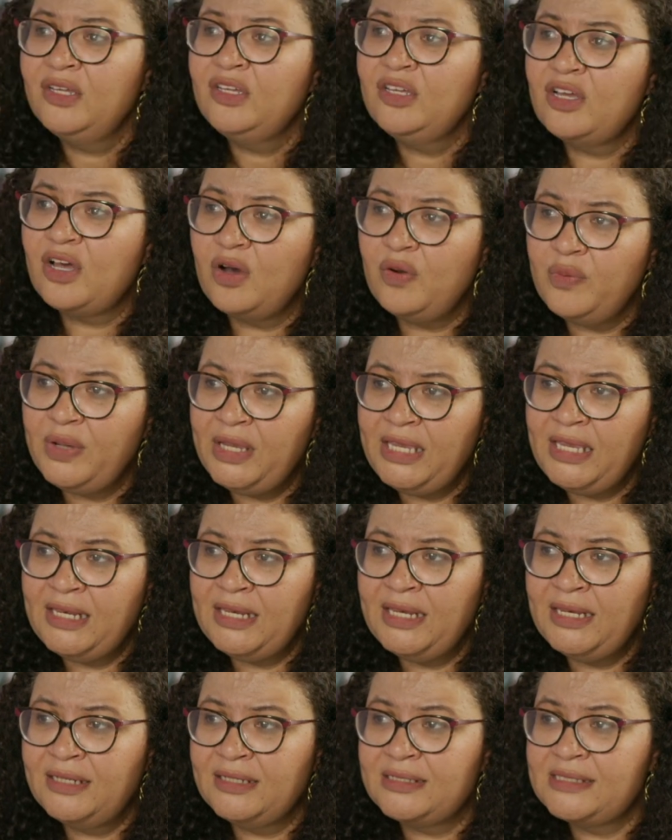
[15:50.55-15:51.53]

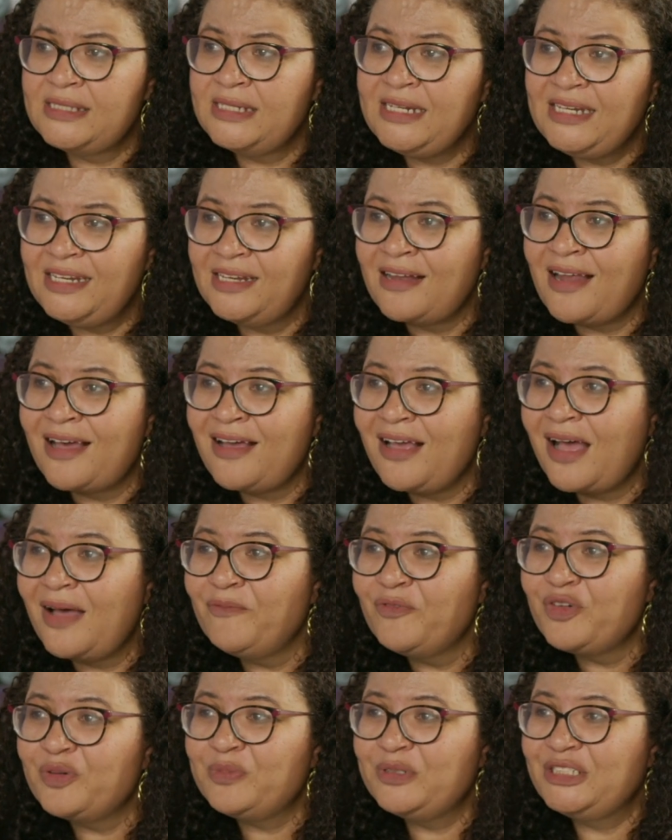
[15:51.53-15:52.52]
going and sitting in
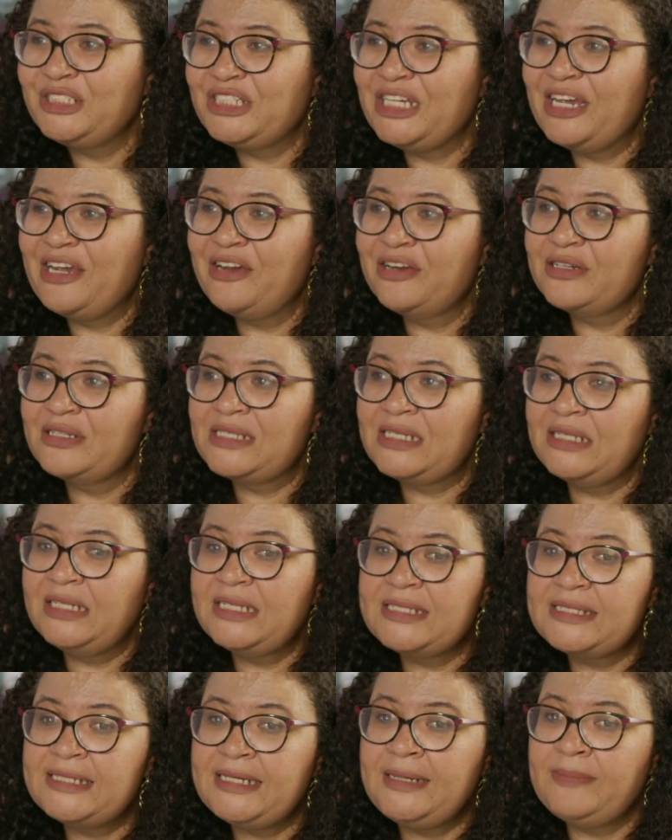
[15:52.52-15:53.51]
uncomfortable chairs and
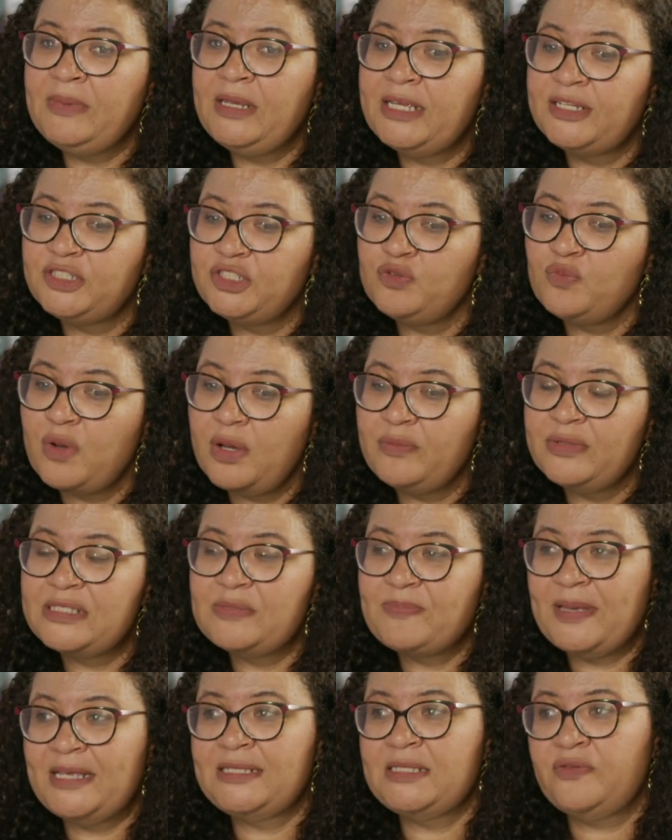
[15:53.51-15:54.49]
listening because you want
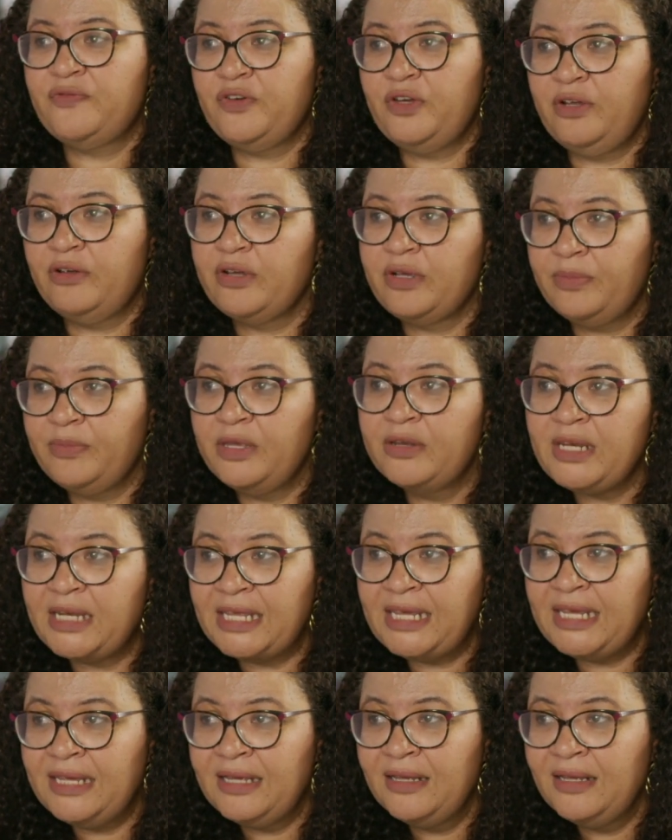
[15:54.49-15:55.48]
what's best for your
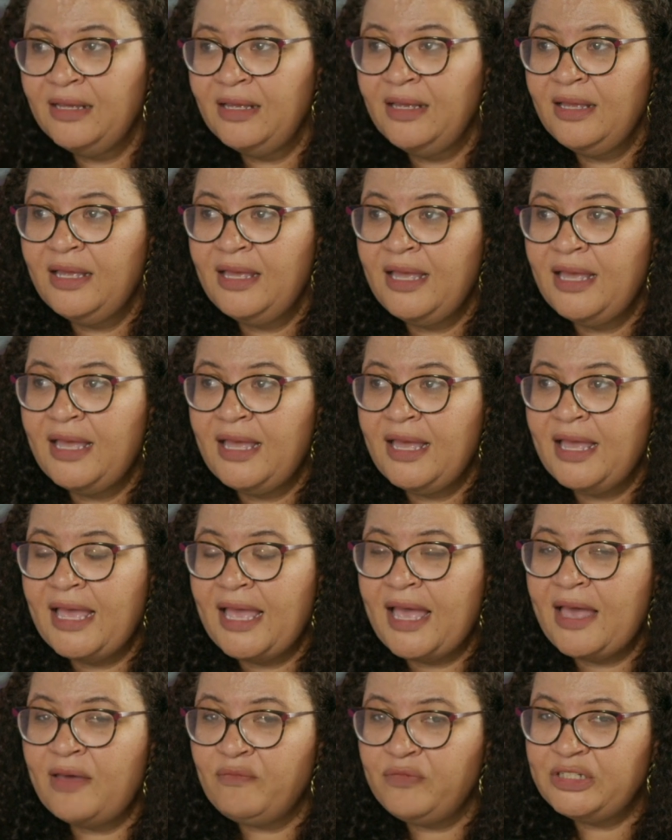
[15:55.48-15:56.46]
community.
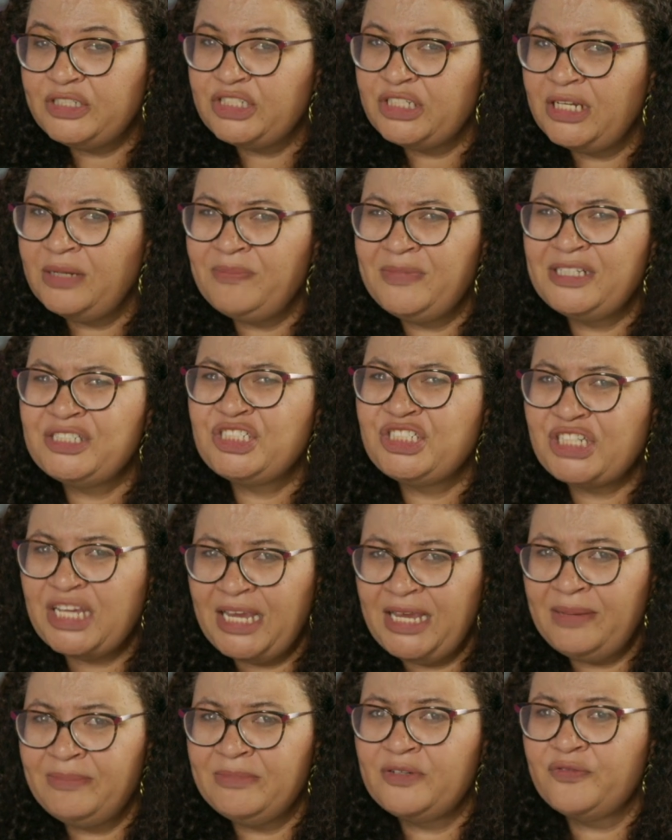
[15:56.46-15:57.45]
And we shouldn't be
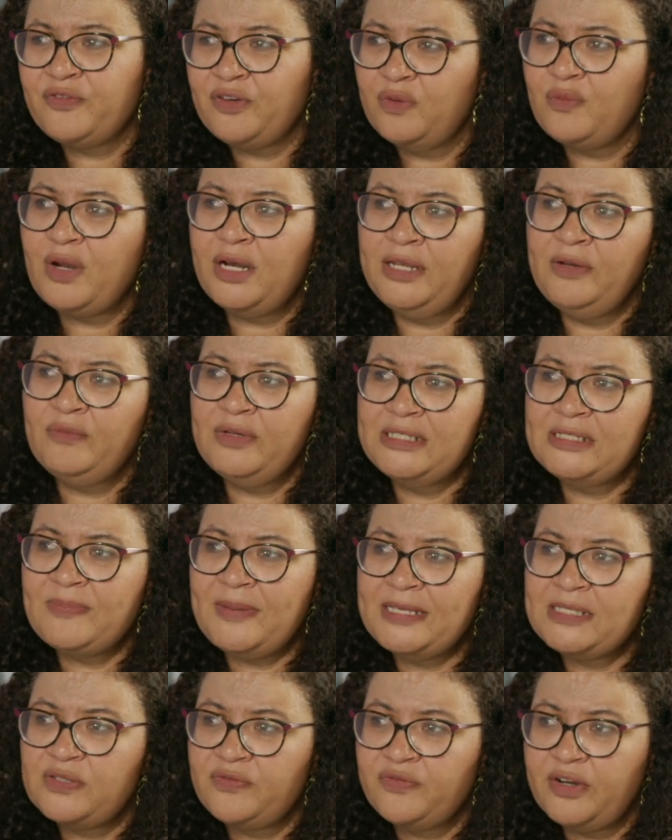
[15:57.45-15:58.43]
shamed for wanting what's
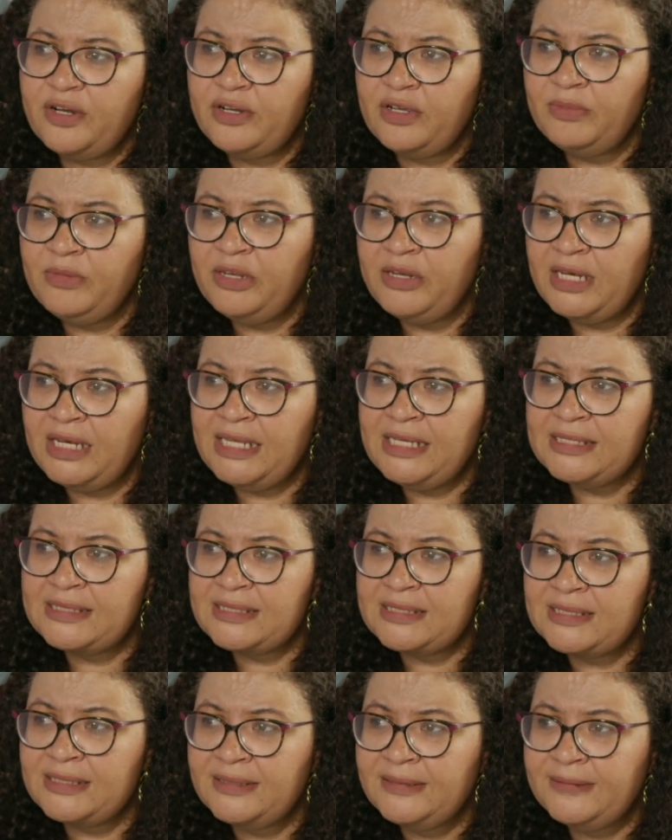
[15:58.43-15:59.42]
best for our communities.